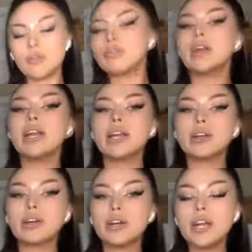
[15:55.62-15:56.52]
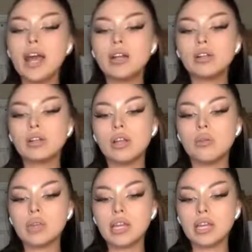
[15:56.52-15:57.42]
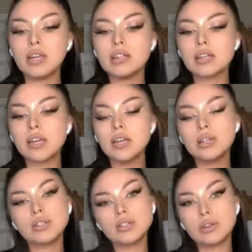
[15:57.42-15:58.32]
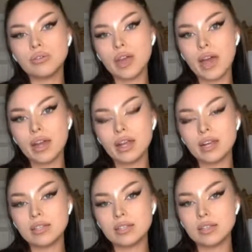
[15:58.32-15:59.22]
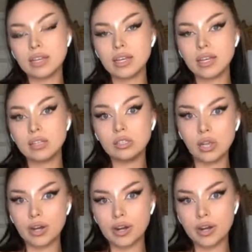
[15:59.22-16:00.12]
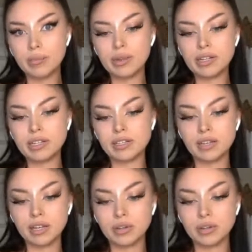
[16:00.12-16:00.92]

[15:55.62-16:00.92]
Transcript: over it and cook it at a low heat so that it is in the heat longer, but it doesn't